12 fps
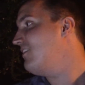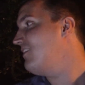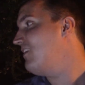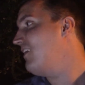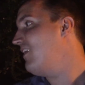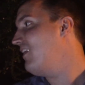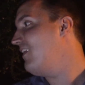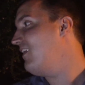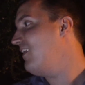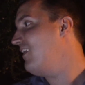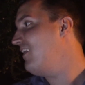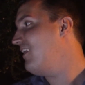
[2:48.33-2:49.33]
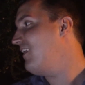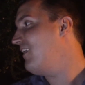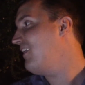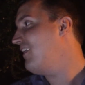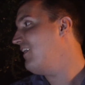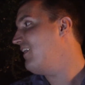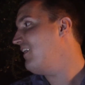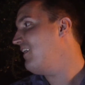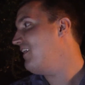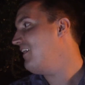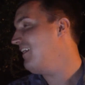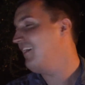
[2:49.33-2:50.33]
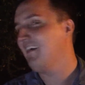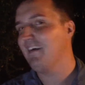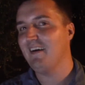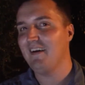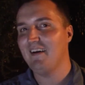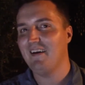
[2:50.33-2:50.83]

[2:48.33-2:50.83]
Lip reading: (no one is talking)